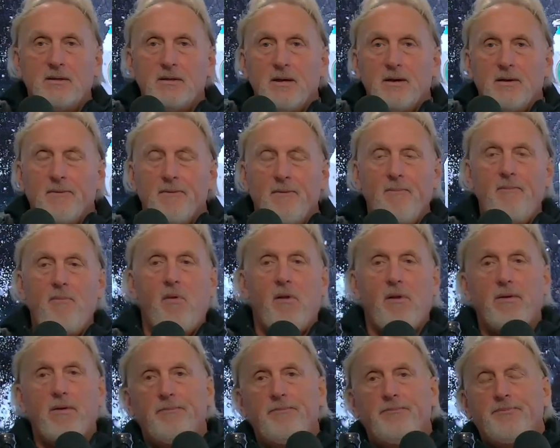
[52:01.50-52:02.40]
Attaboy.
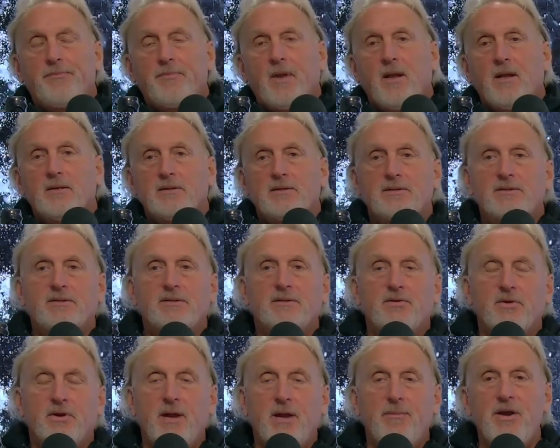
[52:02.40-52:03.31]
Uh, yeah. Oh,
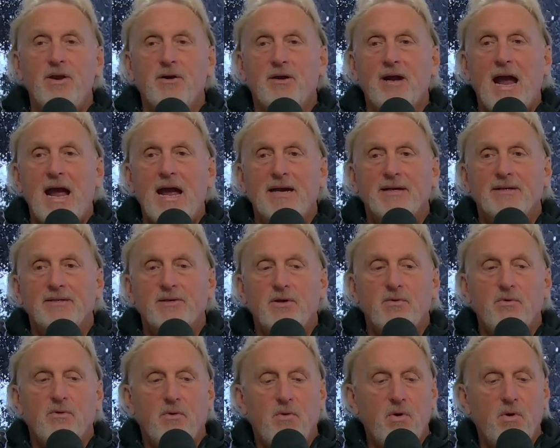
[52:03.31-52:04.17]
so give me your guys. Pickleball.